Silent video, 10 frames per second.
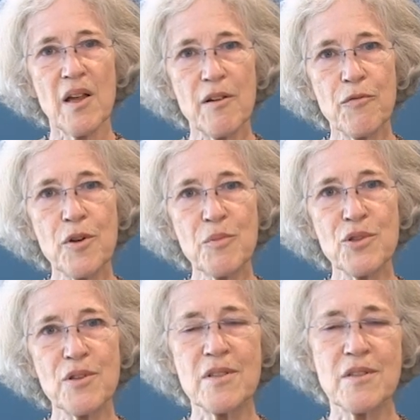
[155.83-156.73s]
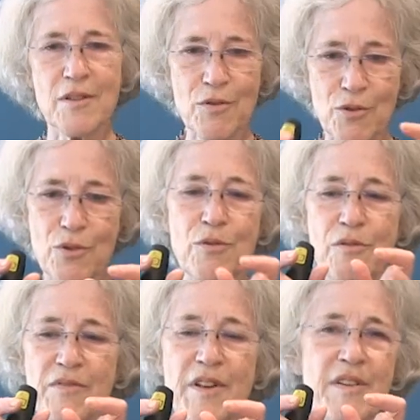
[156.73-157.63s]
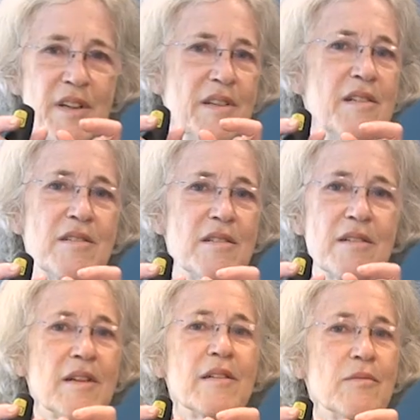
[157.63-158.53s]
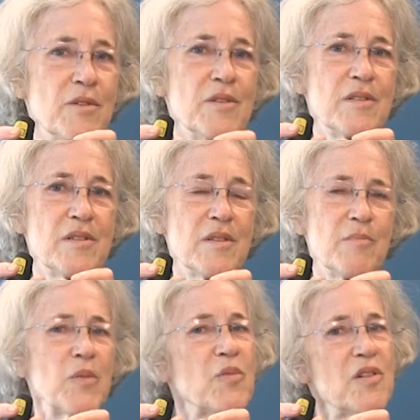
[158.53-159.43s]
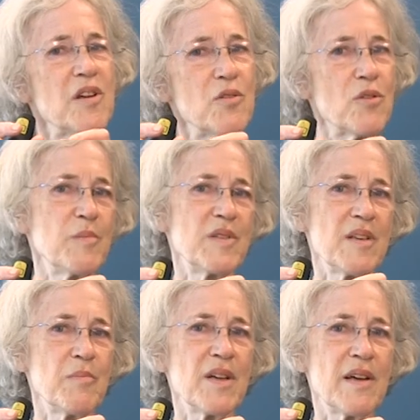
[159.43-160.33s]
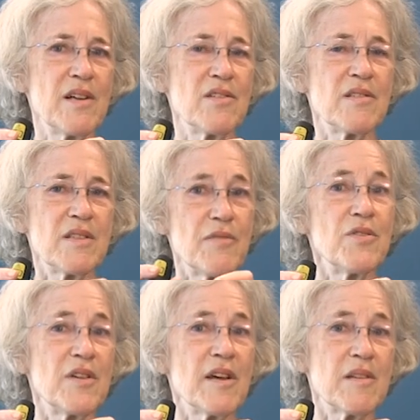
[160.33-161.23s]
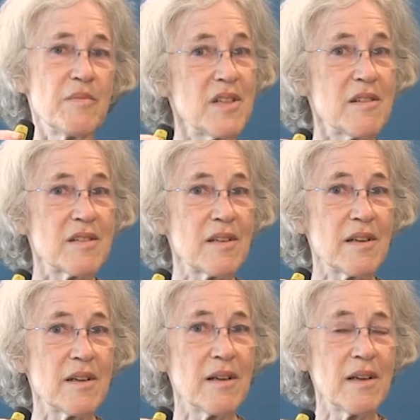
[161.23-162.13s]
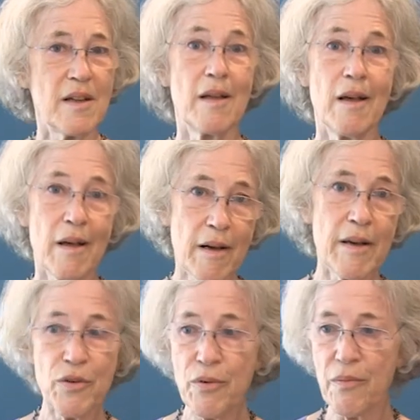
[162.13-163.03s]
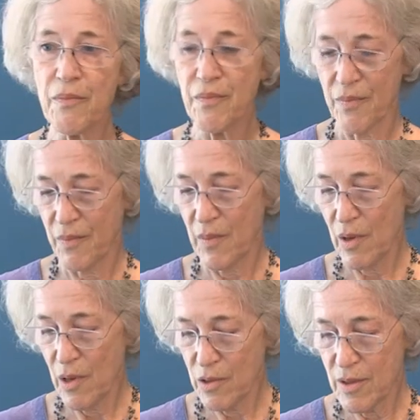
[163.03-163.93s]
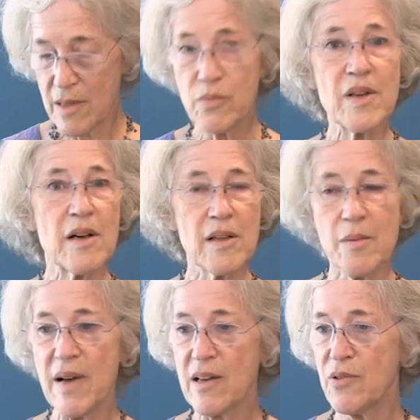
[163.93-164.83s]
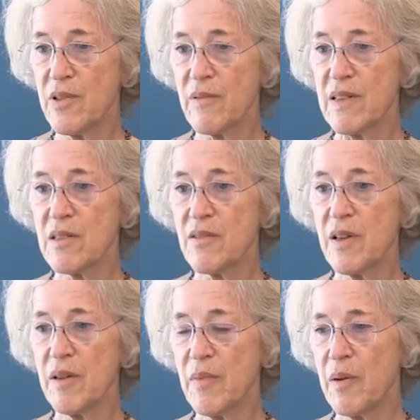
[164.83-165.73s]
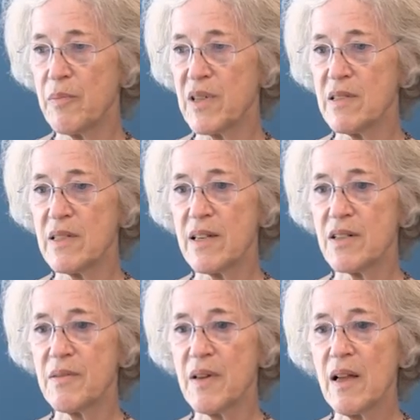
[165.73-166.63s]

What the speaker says: Informed choice are two very innocent little words, but with enormous implications if you take them seriously. And I do. So that's what I'll come back to in the rest of the presentation.